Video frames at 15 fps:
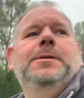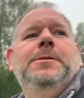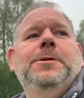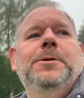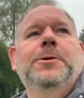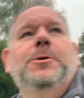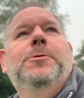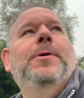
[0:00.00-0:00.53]
not
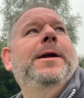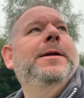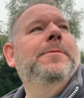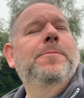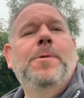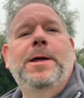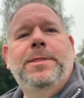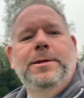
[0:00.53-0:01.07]
a great
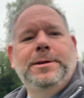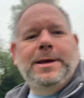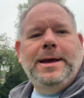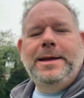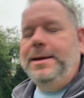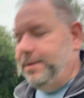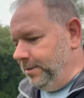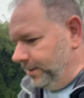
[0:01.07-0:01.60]
weather
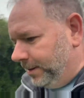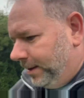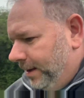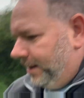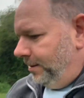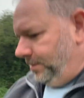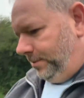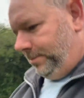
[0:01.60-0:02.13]
day
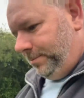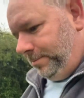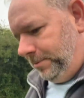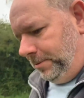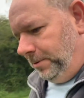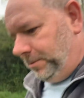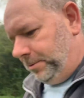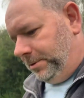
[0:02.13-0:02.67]
again.
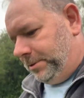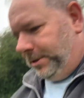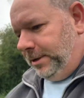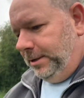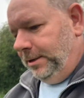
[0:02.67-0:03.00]
Not uh,